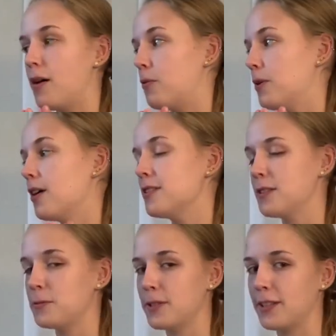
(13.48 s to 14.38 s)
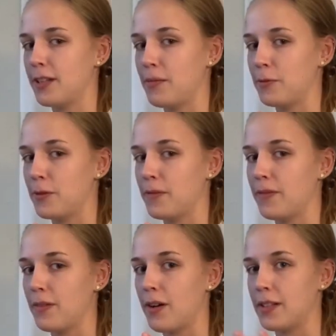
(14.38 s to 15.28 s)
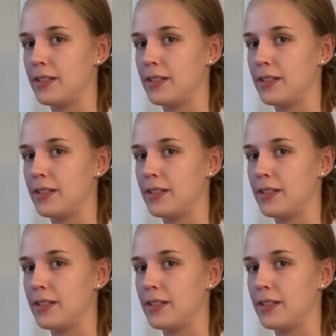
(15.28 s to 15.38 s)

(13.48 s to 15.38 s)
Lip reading: We are still working on the Hummel though, or at